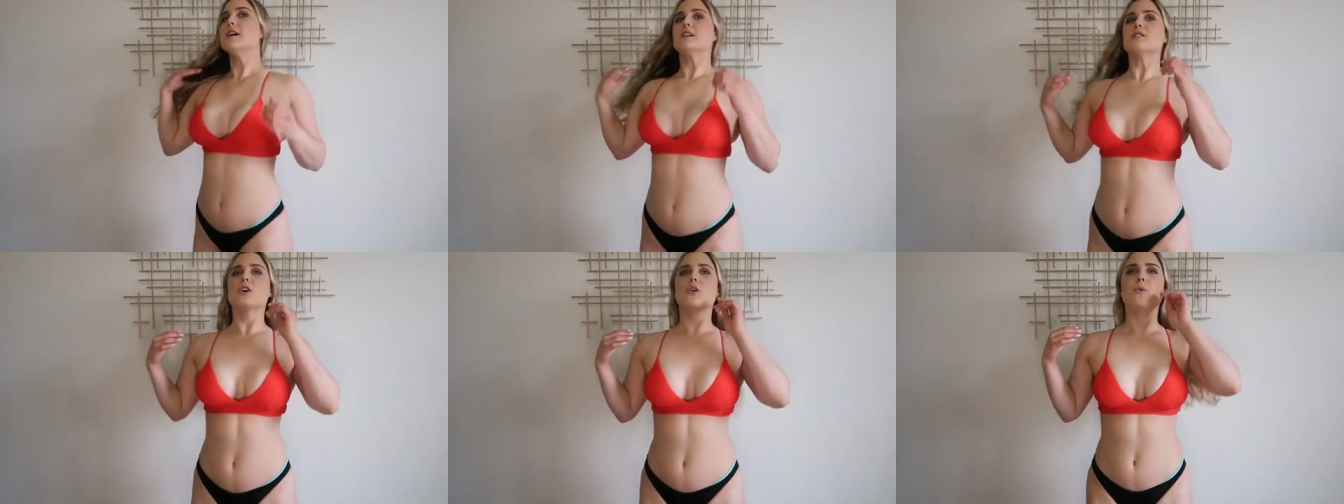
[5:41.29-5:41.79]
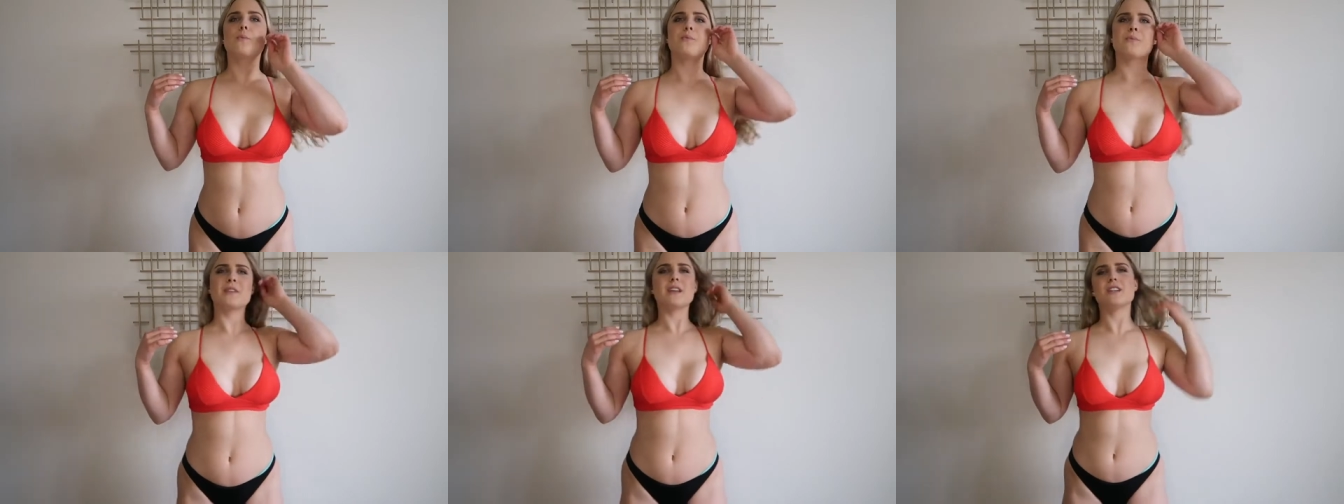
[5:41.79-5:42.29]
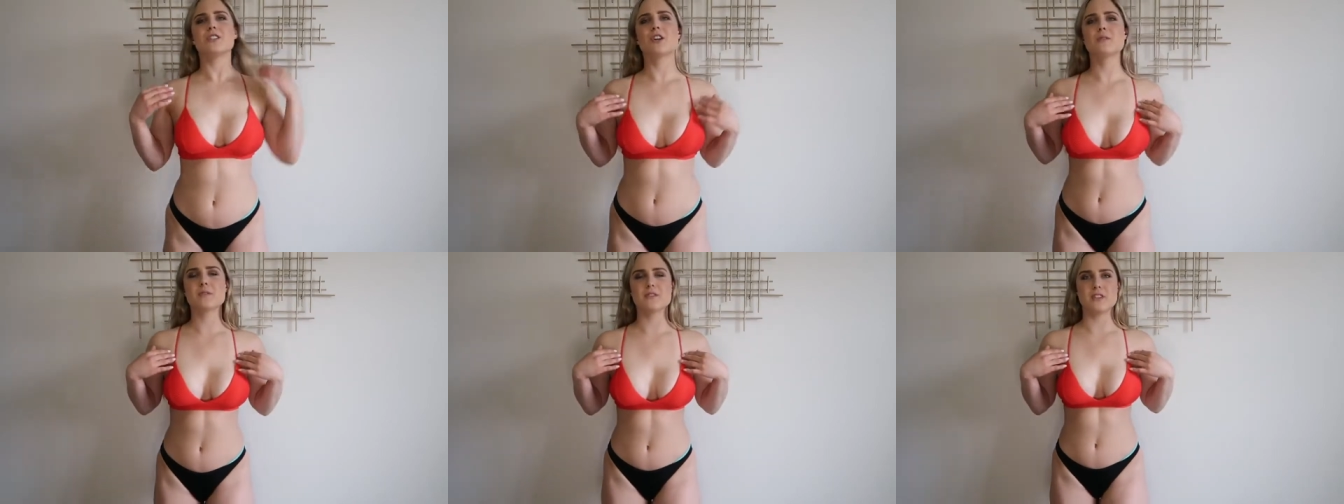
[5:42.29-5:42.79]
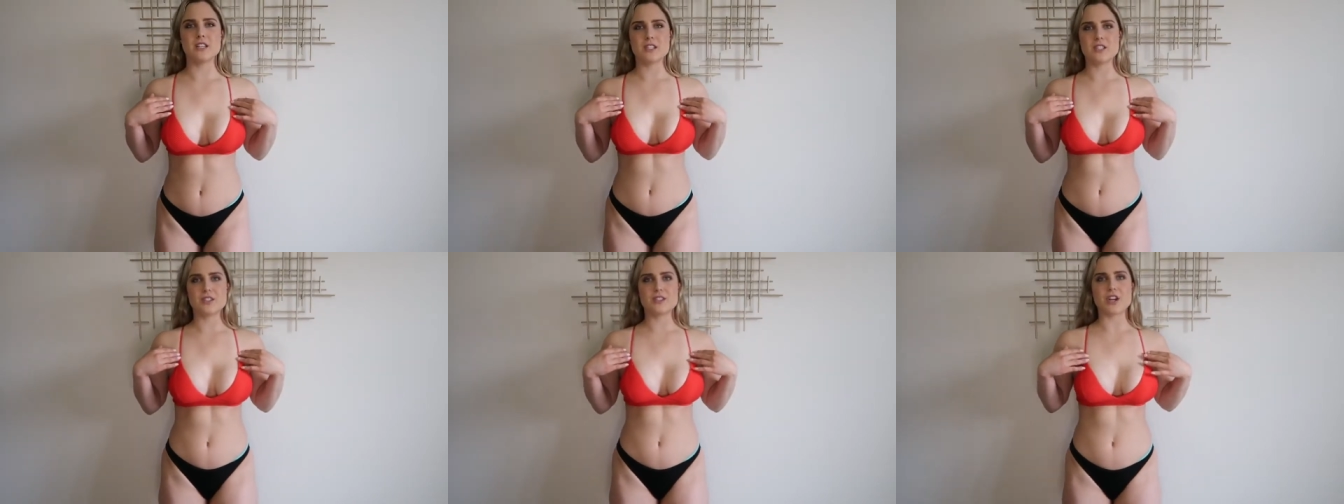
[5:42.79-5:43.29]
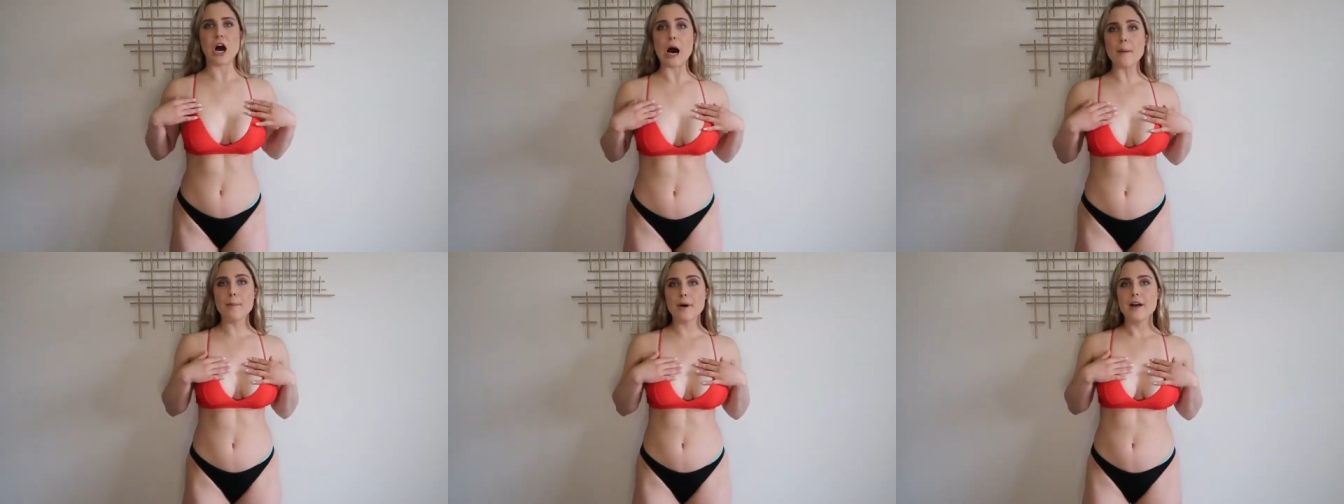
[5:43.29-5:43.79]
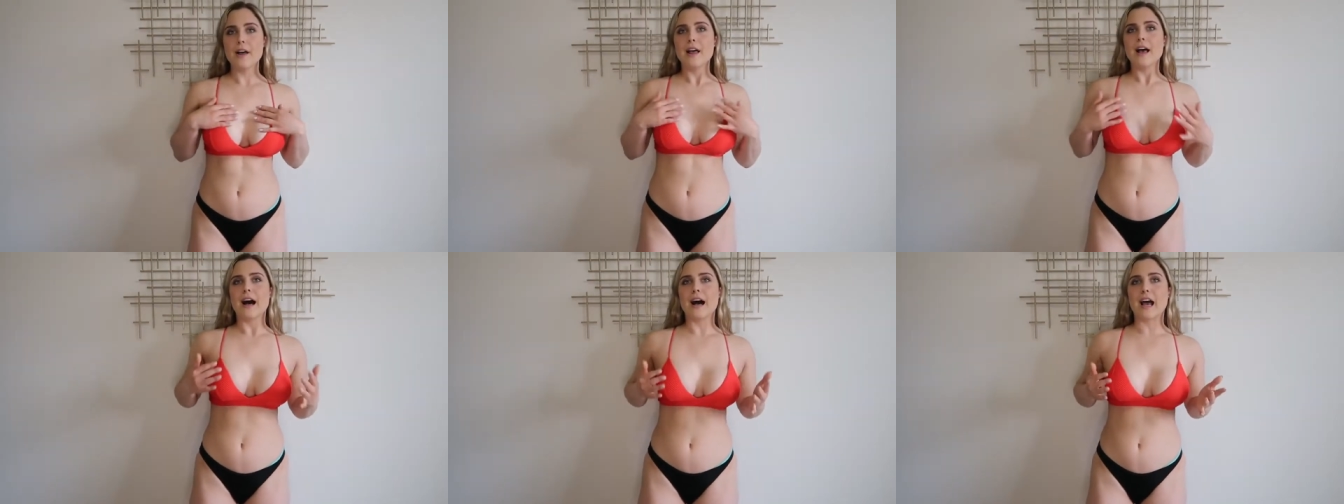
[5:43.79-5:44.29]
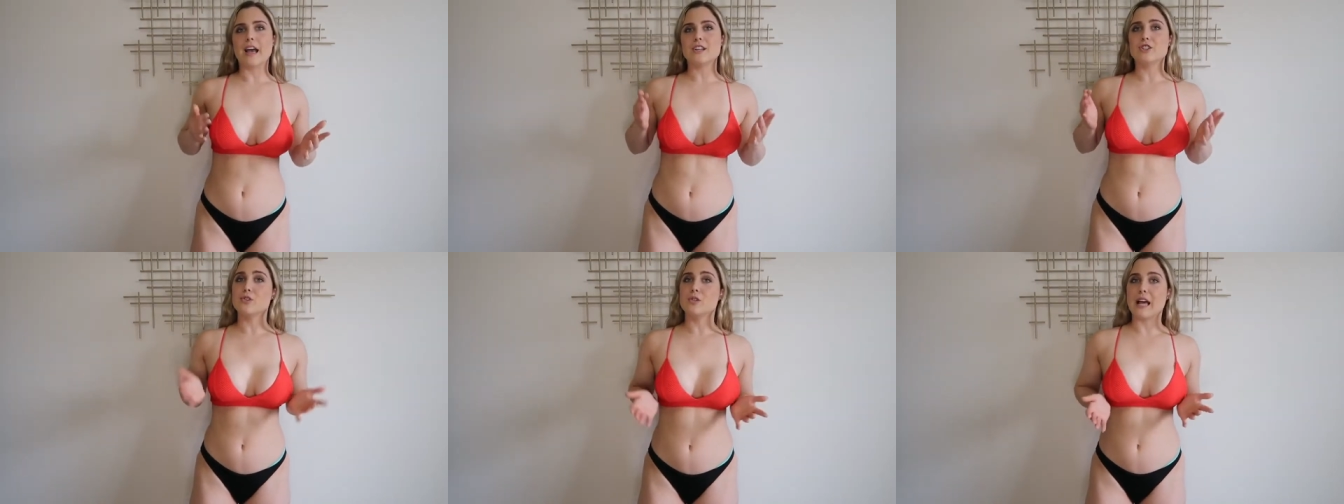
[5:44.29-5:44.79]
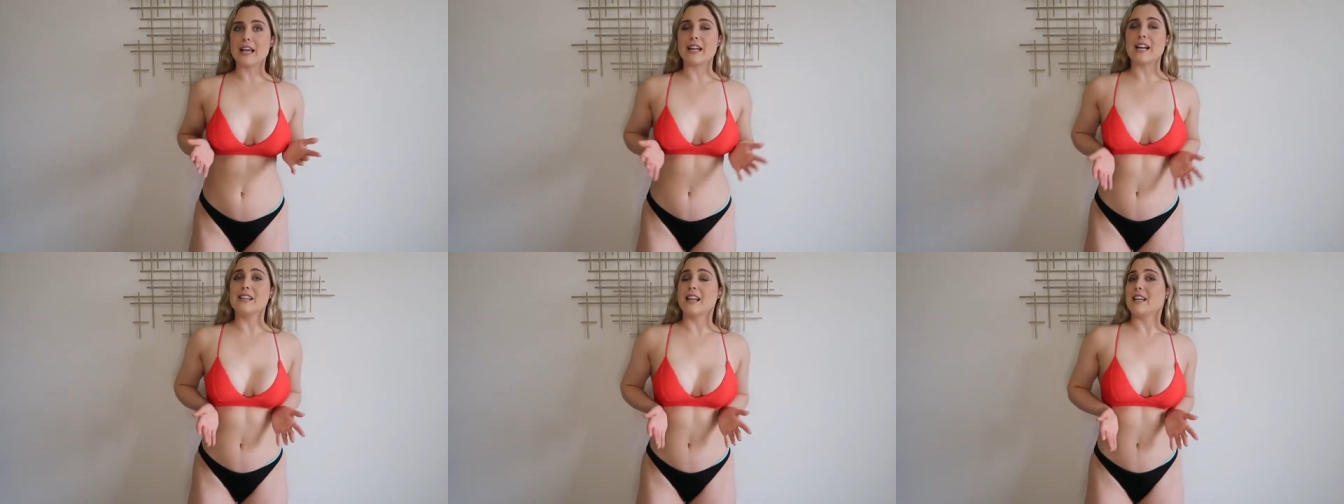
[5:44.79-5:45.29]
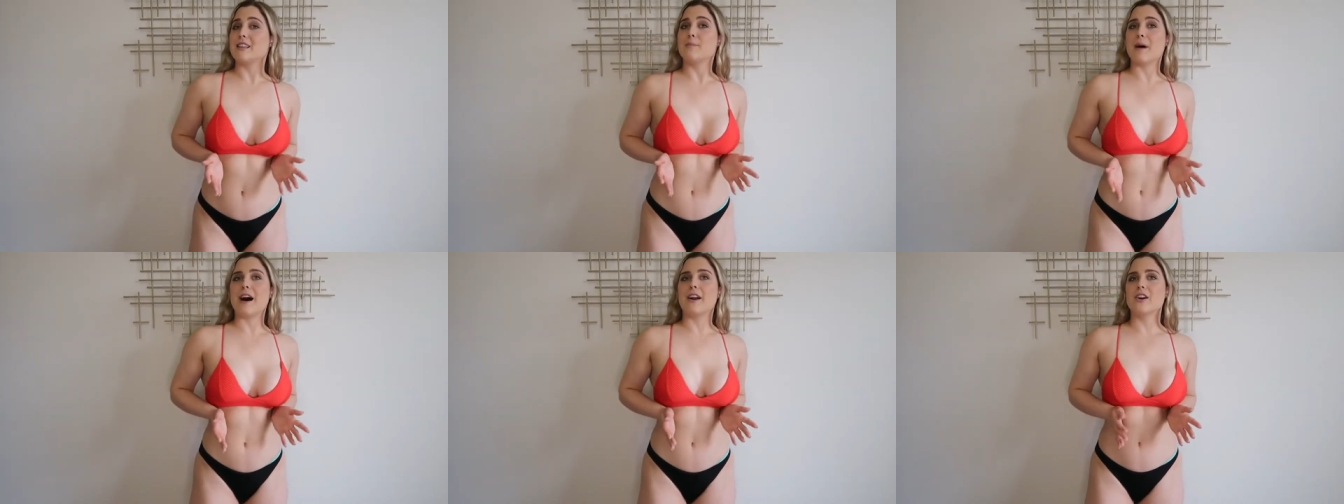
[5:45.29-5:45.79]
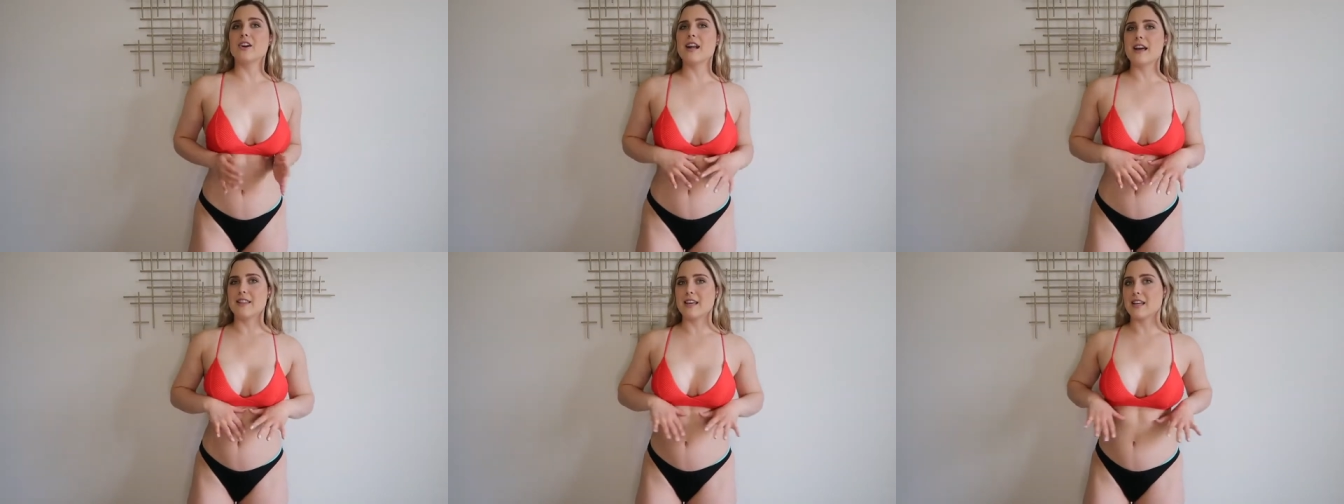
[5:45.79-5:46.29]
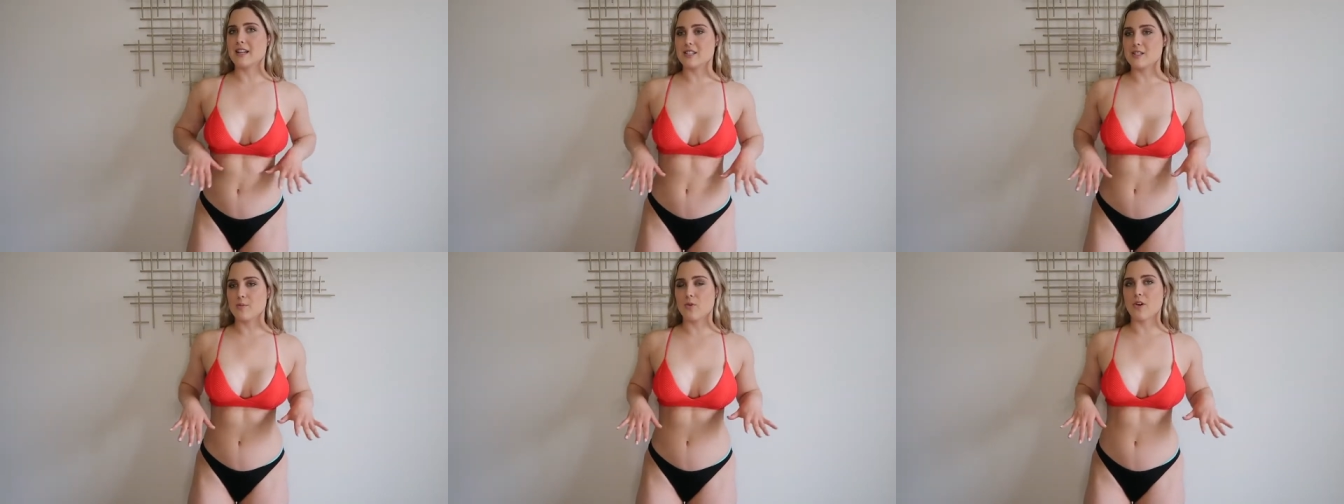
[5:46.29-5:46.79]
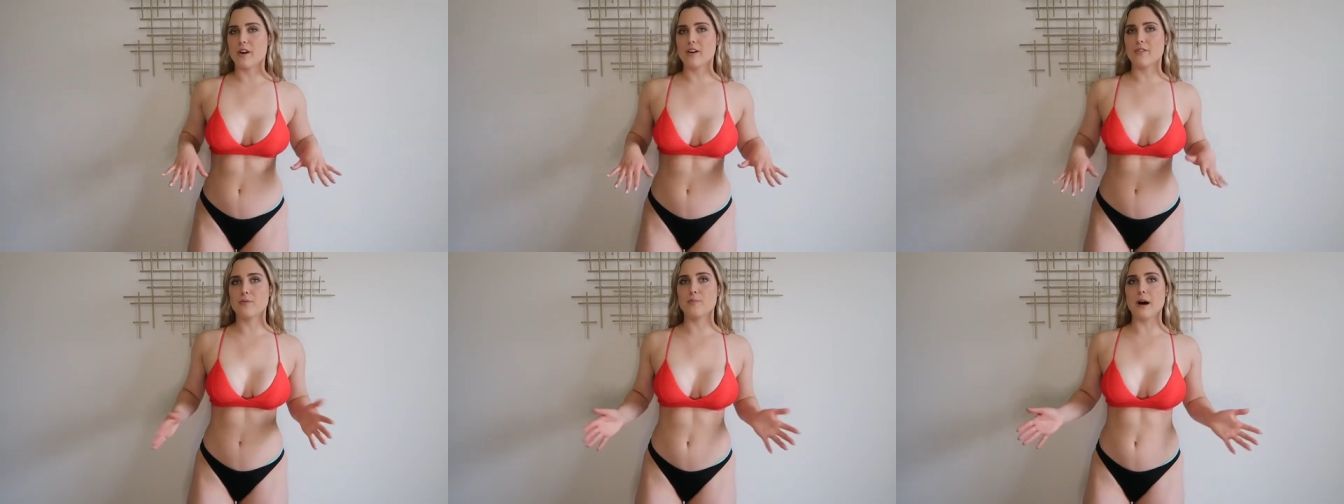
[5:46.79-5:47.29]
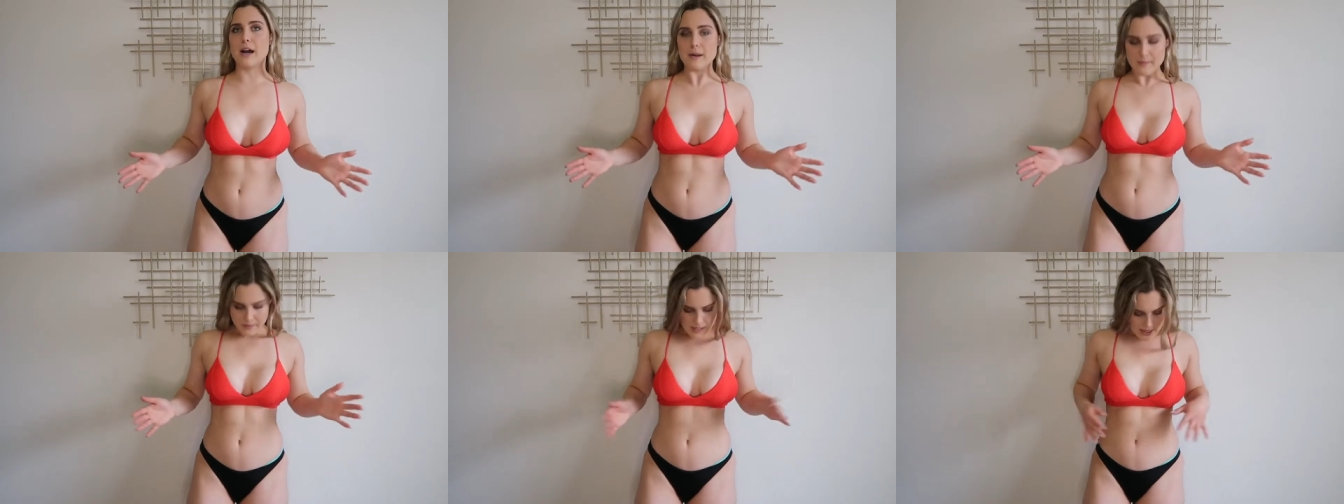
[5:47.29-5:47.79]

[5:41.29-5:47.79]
So in terms of this top, I do like it. I like the pattern. I think it is supportive, but